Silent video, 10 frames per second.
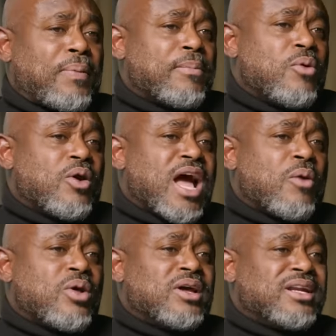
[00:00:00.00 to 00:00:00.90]
with people who are
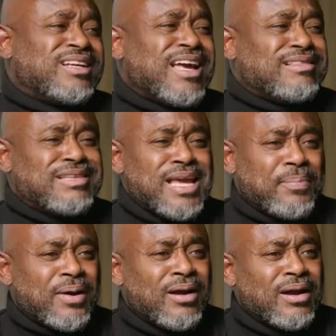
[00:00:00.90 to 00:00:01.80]
not willing to get
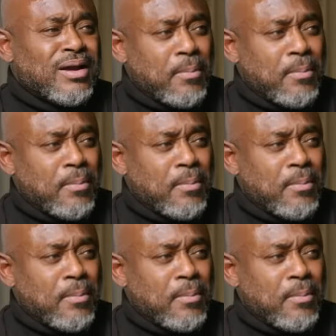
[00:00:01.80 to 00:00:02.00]
deeper